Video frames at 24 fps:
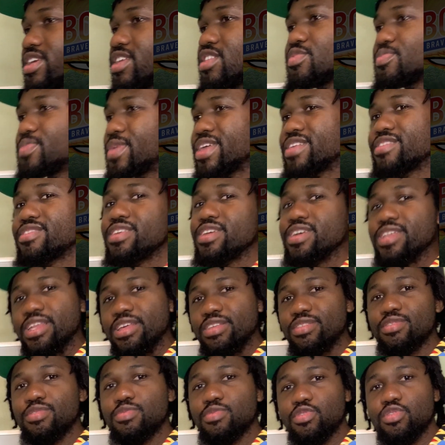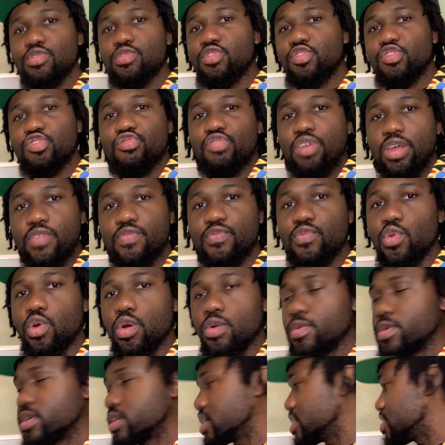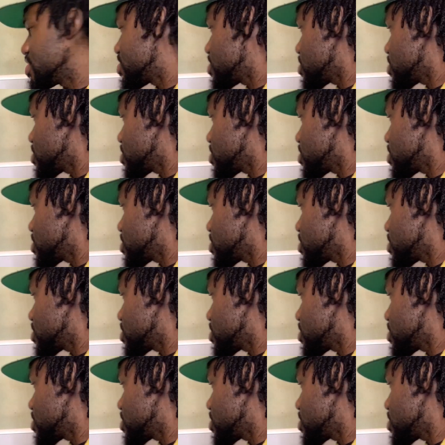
It's basically straightforward. It's